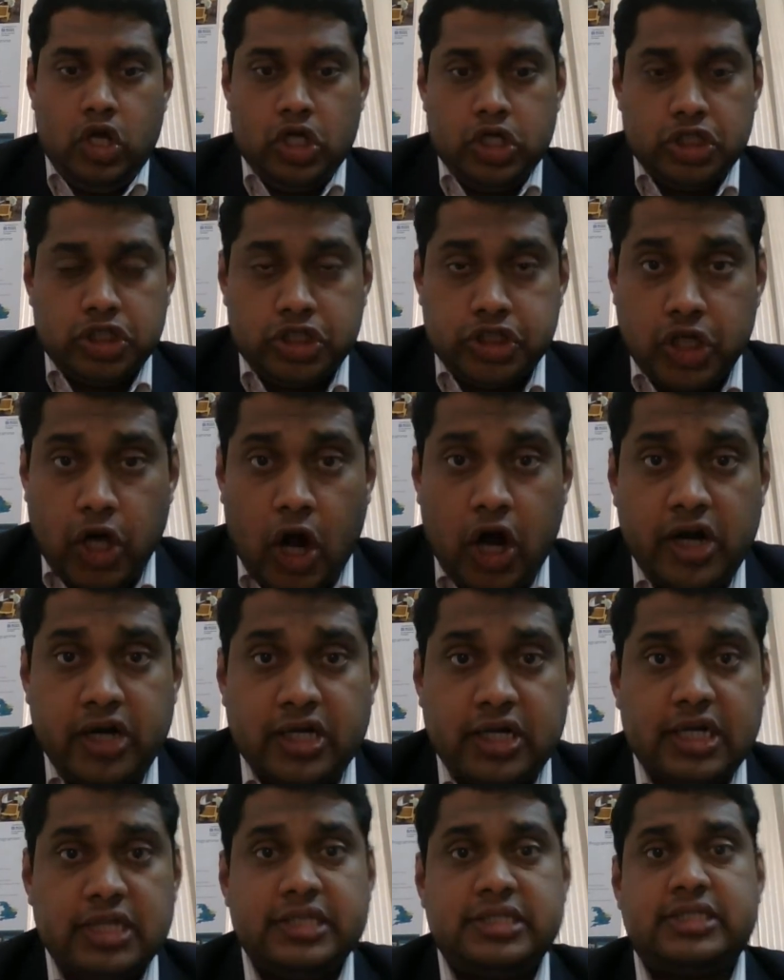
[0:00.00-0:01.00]

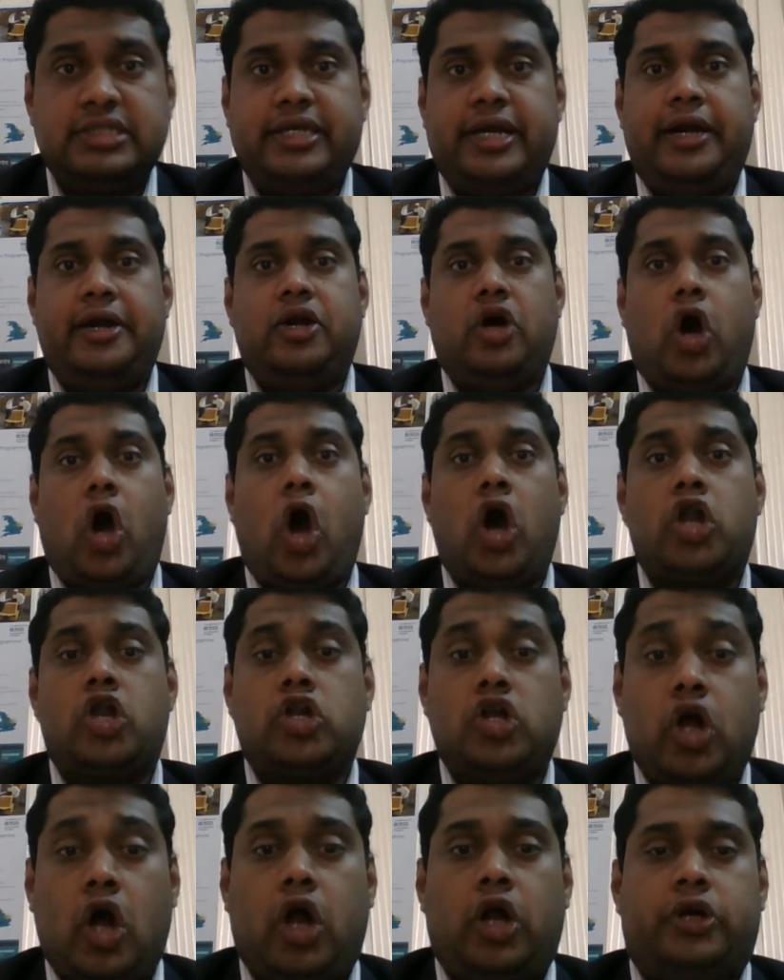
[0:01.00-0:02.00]
shortlisted or
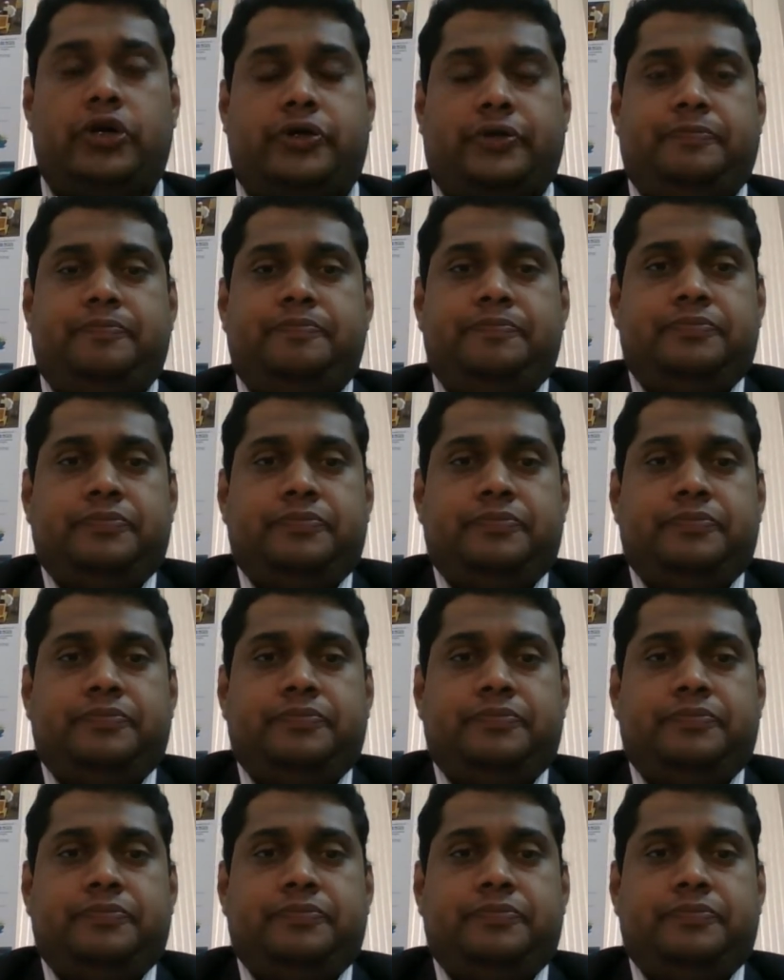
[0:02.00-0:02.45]
not.